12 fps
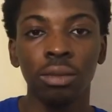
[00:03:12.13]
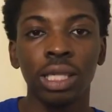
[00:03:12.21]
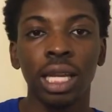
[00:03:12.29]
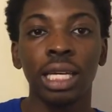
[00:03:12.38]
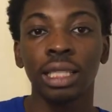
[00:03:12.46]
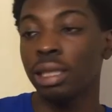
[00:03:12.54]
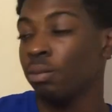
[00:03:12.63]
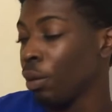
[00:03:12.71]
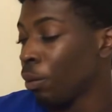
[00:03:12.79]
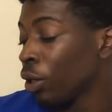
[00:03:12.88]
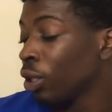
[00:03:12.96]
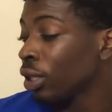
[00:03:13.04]
/ sleeper
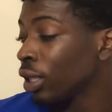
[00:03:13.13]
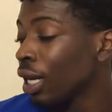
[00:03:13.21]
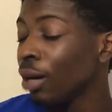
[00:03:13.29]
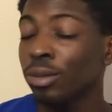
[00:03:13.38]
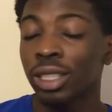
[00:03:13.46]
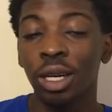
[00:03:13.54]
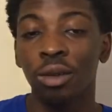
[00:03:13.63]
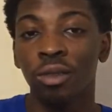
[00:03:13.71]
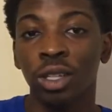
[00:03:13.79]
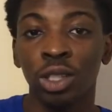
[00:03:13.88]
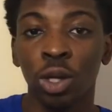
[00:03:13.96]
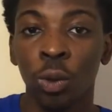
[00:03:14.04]
person, I'm saying
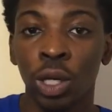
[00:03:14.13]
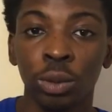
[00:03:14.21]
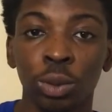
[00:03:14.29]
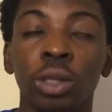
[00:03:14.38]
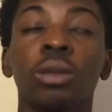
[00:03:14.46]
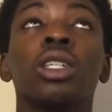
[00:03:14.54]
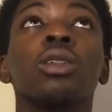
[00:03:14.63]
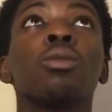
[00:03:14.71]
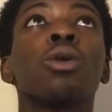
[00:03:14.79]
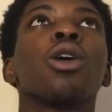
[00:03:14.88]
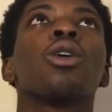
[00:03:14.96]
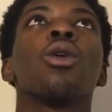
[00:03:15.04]
Russell Westbrook. Because,
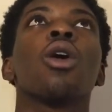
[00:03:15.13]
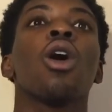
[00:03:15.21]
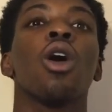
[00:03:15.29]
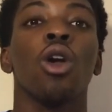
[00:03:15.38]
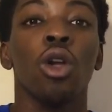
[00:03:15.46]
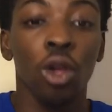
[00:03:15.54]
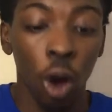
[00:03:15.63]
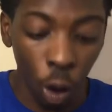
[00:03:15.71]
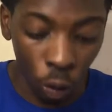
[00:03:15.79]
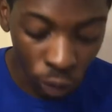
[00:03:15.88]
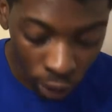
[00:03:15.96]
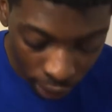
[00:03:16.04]
bro, y'all
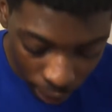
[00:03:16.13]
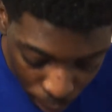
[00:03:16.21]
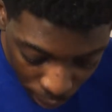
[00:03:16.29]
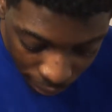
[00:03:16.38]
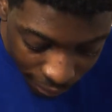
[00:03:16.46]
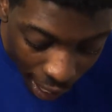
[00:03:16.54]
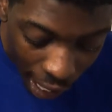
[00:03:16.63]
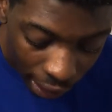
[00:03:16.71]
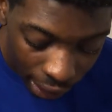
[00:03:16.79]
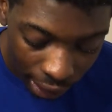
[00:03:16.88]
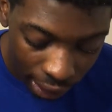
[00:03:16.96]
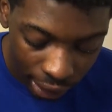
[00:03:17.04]
really be
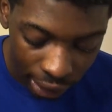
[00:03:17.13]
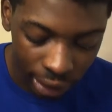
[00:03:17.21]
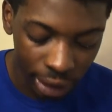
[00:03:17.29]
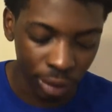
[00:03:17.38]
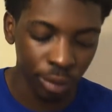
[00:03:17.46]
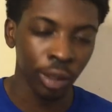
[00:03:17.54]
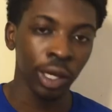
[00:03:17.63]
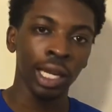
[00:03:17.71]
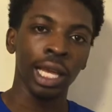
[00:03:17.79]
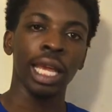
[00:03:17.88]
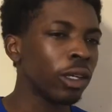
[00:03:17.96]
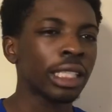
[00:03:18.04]
violating this nigga, bro.
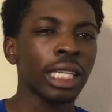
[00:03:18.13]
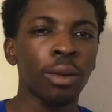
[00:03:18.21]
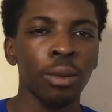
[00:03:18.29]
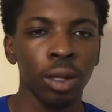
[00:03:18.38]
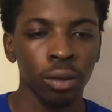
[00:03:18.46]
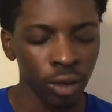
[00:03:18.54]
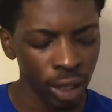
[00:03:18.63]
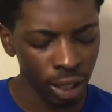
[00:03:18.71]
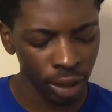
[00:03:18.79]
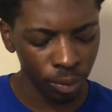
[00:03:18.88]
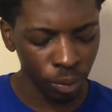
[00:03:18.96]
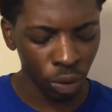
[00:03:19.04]
Like, Russ came in the
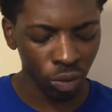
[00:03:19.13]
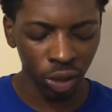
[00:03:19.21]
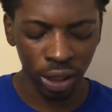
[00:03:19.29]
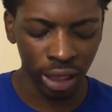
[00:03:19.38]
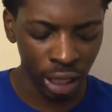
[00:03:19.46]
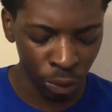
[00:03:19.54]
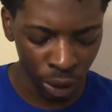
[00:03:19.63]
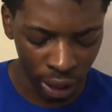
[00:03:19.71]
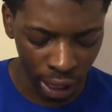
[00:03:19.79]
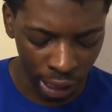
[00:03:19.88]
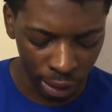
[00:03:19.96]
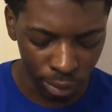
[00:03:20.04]
ring. Russ came in
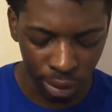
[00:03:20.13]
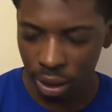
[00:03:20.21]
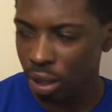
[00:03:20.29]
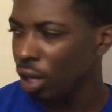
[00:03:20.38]
games.